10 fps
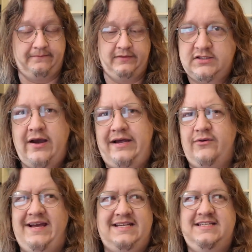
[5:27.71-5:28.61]
So how do
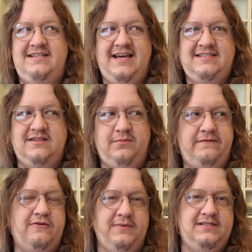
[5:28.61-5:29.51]
I actually test the
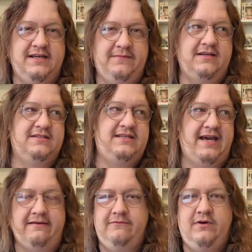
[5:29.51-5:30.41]
performance here? Because
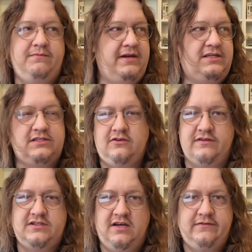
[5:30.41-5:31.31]
yeah, with me just on the
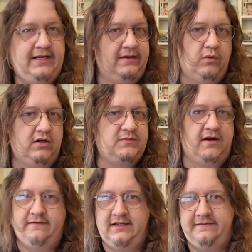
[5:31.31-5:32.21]
server, it works
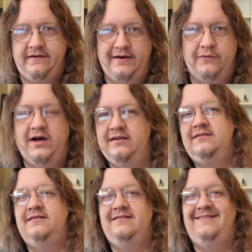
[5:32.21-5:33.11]
perfectly fine. Well,
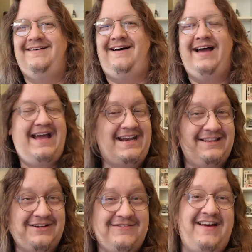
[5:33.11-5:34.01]
I had a
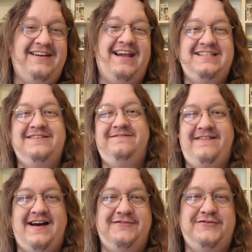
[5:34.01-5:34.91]
look around and actually
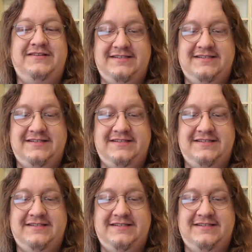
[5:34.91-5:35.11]
found